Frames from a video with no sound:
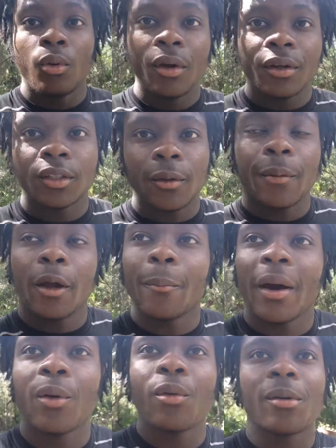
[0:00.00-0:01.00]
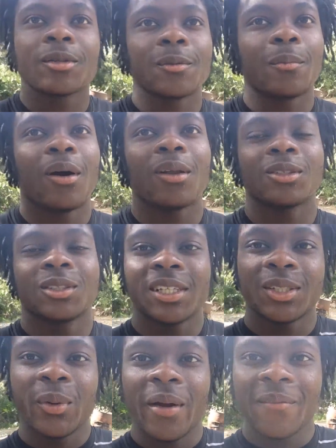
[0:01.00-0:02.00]
What is up, everybody? Welcome to Barlow's
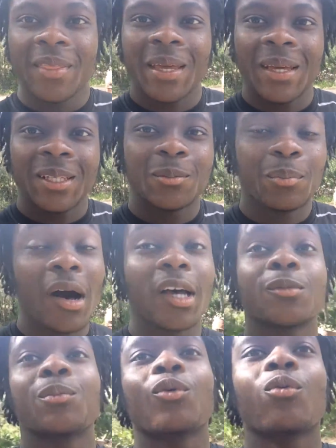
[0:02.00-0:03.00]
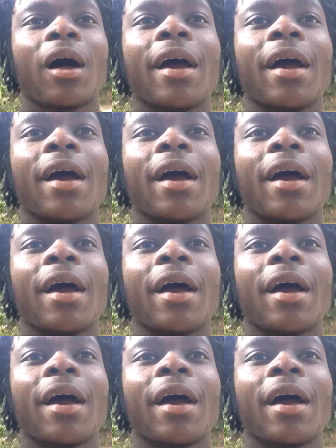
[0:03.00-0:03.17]
Nation, where everything is possible.